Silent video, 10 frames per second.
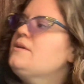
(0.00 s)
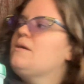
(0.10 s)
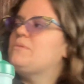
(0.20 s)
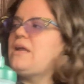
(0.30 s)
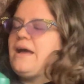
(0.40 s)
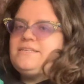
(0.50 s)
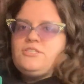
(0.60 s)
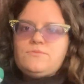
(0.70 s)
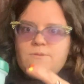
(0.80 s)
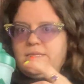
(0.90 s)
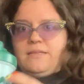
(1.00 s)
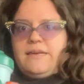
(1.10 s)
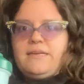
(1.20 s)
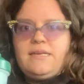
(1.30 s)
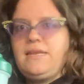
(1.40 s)
But I just really
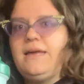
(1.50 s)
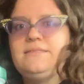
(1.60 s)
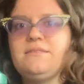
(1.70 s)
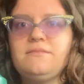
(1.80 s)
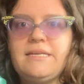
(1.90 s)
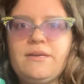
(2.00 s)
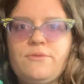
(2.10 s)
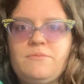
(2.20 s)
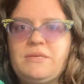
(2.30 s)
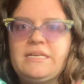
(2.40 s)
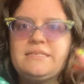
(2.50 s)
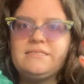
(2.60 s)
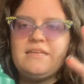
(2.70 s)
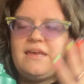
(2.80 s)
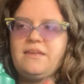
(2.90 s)
like it as the liquid, because
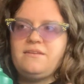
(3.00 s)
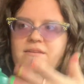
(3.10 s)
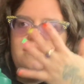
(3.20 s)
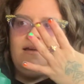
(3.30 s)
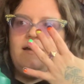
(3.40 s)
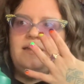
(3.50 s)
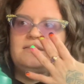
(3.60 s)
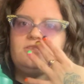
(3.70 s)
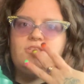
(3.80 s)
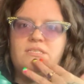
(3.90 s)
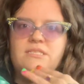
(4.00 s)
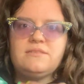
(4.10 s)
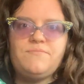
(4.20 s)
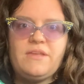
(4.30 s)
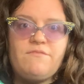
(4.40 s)
then
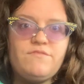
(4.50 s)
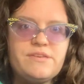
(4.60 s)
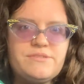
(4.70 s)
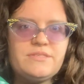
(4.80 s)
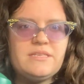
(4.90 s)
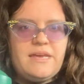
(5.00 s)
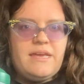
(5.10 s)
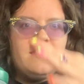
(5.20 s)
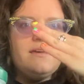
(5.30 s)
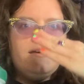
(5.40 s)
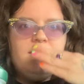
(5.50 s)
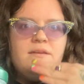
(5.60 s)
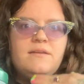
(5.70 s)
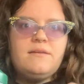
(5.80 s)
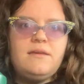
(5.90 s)
it feels like
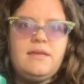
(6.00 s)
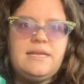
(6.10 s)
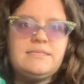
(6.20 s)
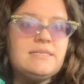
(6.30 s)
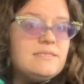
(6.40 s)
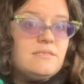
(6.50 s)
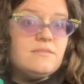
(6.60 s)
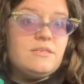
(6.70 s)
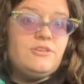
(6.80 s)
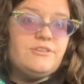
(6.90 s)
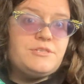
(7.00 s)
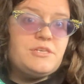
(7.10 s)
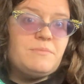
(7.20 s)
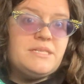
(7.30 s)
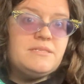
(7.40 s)
it's instantly
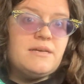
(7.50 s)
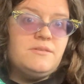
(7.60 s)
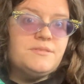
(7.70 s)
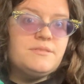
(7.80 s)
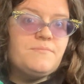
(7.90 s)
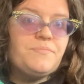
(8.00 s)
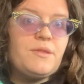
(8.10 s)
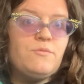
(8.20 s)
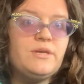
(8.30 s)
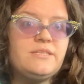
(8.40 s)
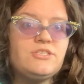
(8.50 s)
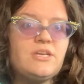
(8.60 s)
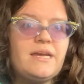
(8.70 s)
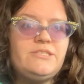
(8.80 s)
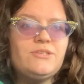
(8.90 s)
nourishing my cells, which
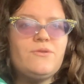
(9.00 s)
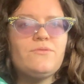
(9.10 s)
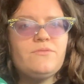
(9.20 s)
I don't